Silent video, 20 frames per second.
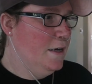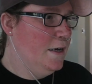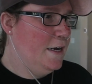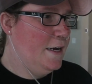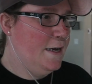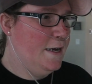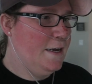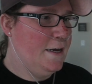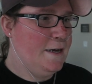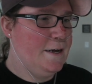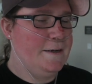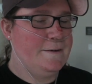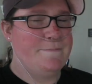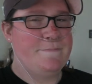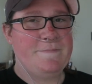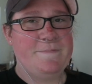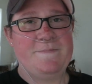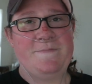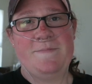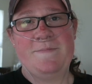And
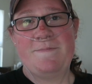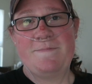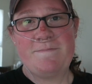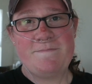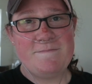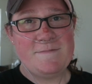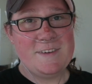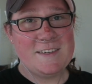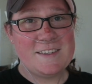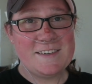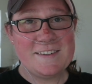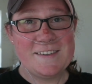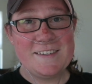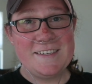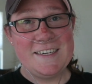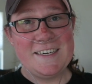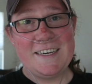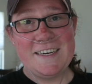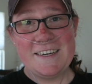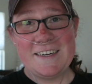just
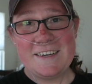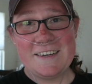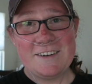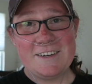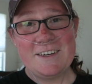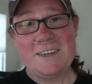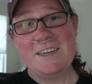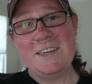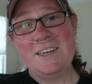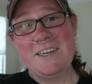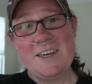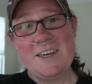you get a